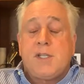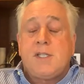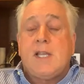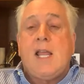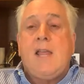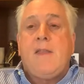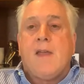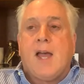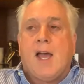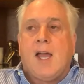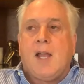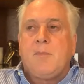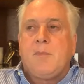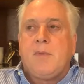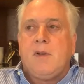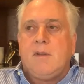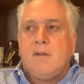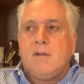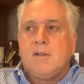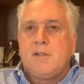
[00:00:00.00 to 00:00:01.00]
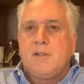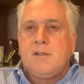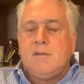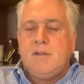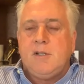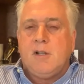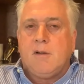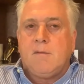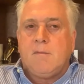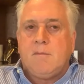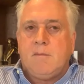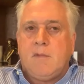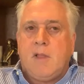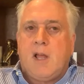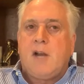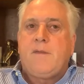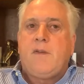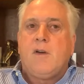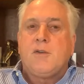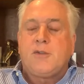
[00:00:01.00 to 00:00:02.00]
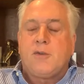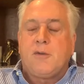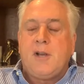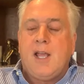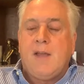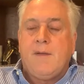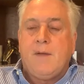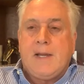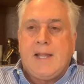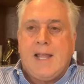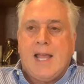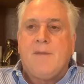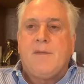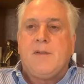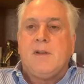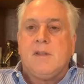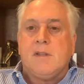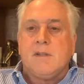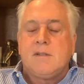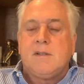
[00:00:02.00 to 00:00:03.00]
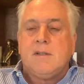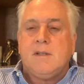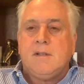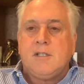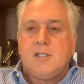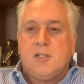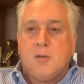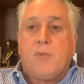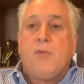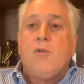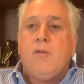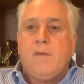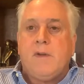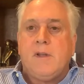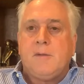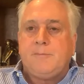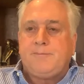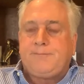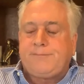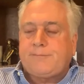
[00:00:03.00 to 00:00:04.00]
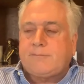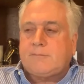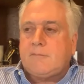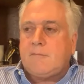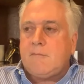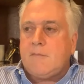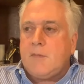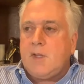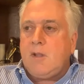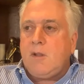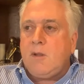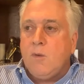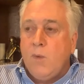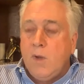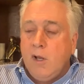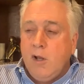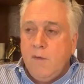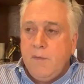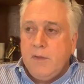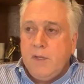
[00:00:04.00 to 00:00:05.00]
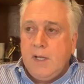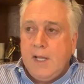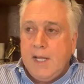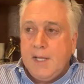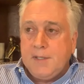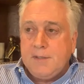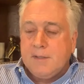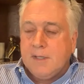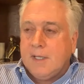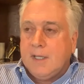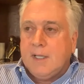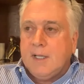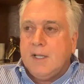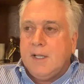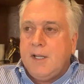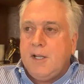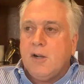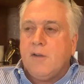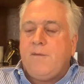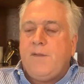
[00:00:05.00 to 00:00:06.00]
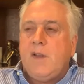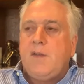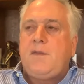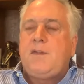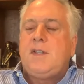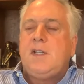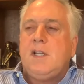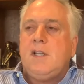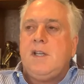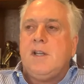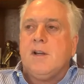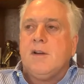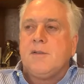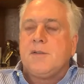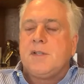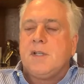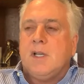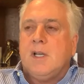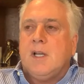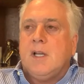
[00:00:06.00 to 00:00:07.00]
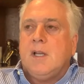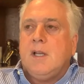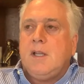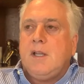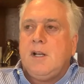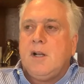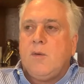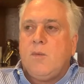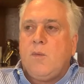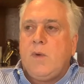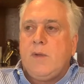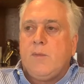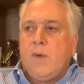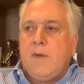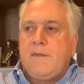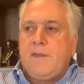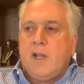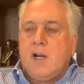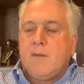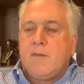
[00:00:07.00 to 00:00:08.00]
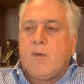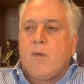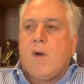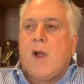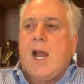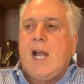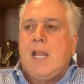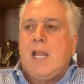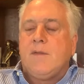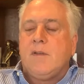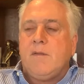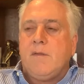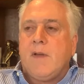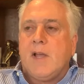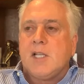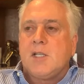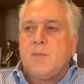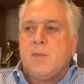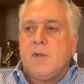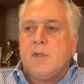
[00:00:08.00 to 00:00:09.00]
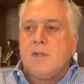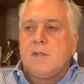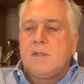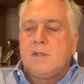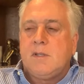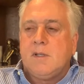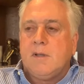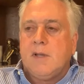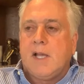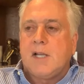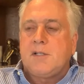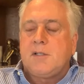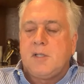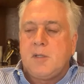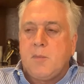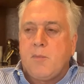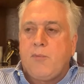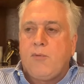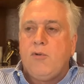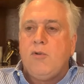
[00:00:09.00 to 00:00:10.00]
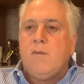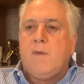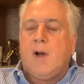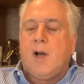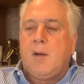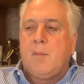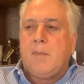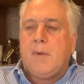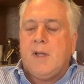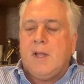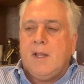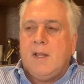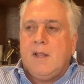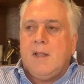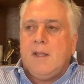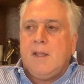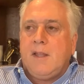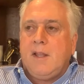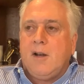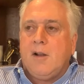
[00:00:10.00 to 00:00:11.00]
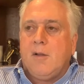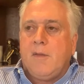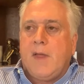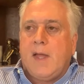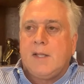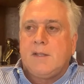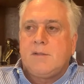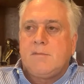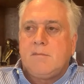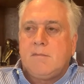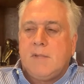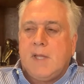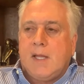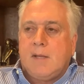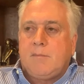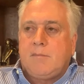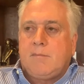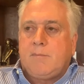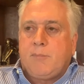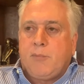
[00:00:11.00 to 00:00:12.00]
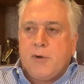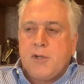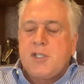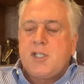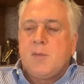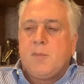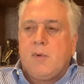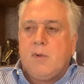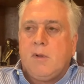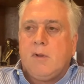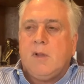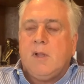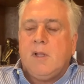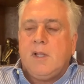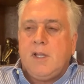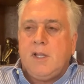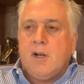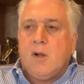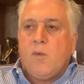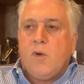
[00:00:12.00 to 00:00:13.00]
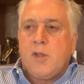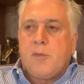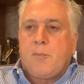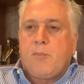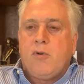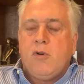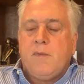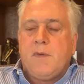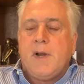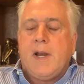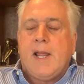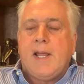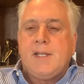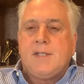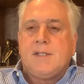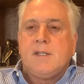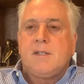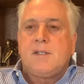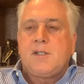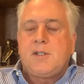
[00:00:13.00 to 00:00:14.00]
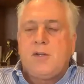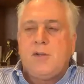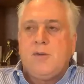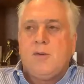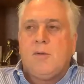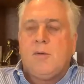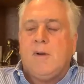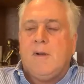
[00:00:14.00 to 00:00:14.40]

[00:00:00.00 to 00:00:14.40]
say that, but there's, a lot of folks don't have any evidence to prove it. Well, over the last, 15 years, we've done a variety of investments to actually prove up, that principle, with proven exits too.